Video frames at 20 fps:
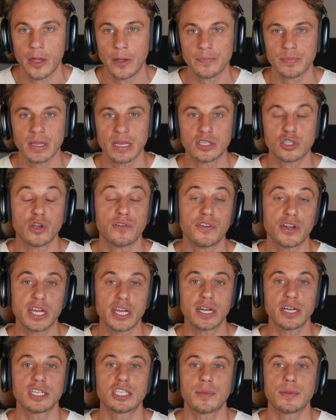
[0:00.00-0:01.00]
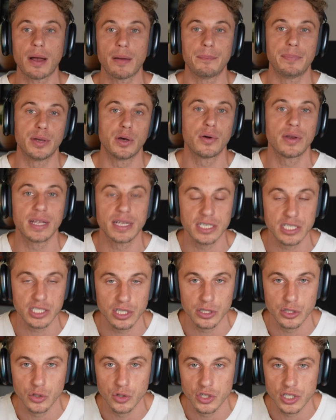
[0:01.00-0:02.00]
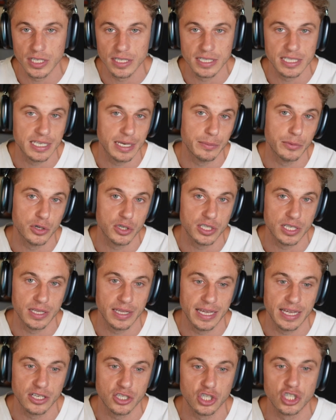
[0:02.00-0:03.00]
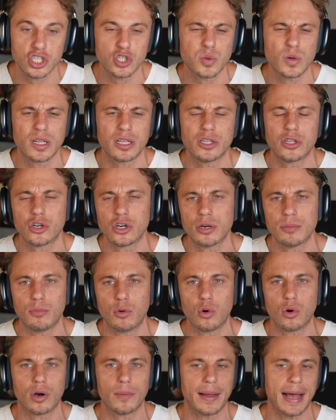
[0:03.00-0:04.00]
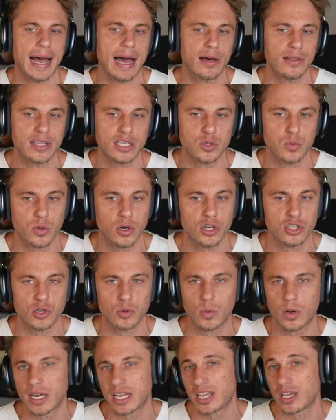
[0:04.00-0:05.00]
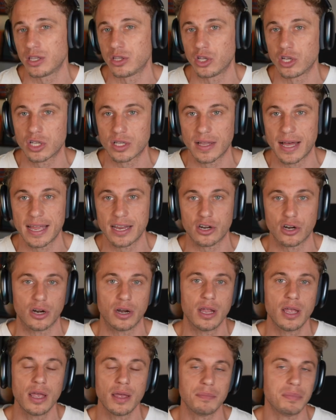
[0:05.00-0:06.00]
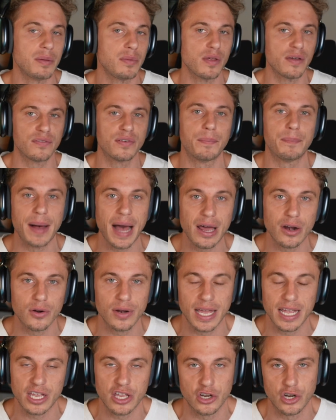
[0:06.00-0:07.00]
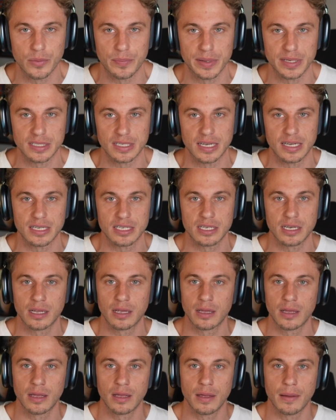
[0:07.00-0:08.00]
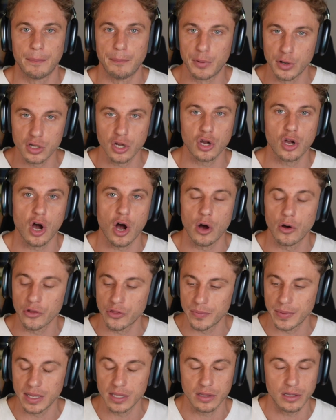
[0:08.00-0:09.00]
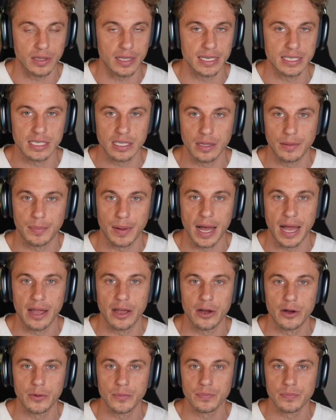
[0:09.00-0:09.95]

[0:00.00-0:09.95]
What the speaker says: So if you're curious about building a solution similar to this, or just want to learn more about how this works or what it could look like, or maybe you have a bottleneck in your business, book a call with me. The link's in the bio.